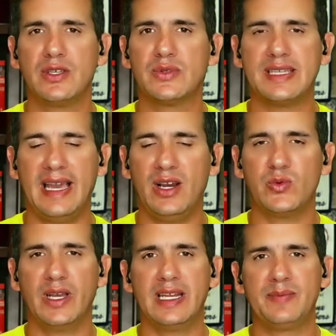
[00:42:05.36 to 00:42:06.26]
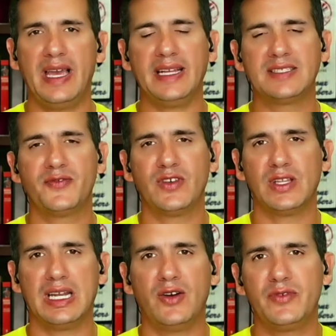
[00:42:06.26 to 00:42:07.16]
He was outrighted back to
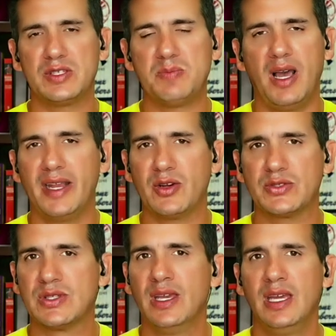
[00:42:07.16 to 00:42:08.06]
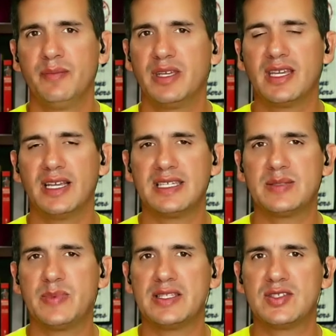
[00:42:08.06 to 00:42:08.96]
Philadelphia's minors because he's
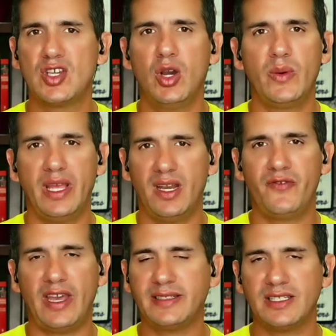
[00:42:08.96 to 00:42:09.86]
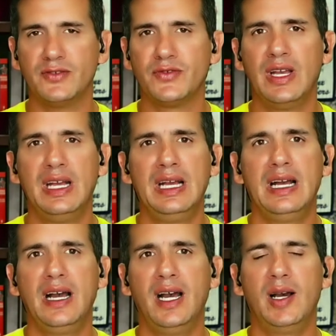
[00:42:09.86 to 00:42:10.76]
been so ineffective.
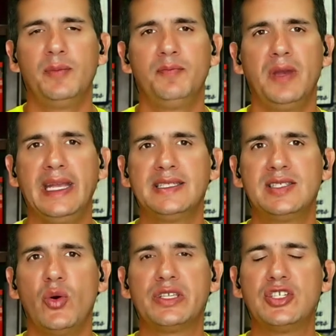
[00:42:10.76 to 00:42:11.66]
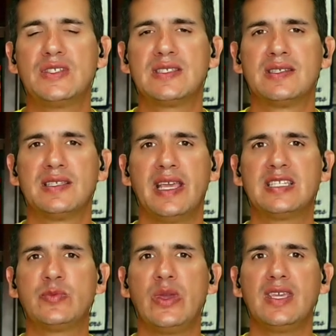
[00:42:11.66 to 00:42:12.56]
And so it
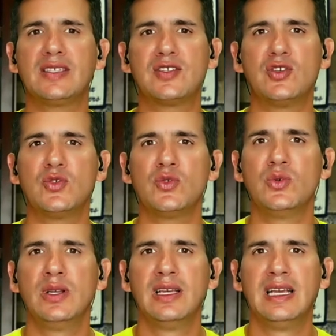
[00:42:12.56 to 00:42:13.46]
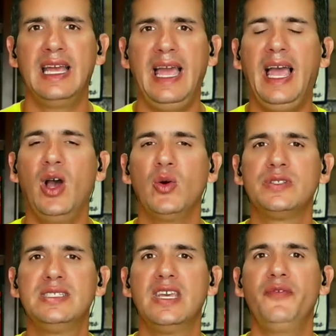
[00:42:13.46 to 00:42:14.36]
speaks to how
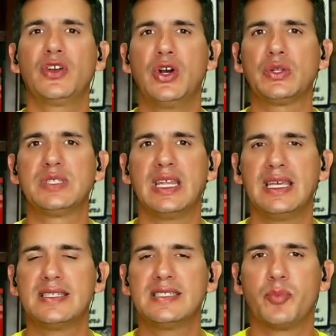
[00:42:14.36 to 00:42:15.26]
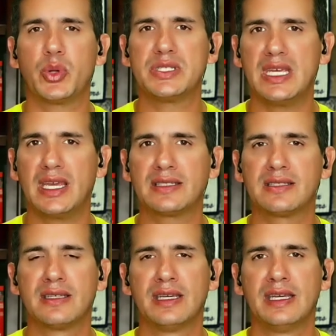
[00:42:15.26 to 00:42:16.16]
difficult it is to predict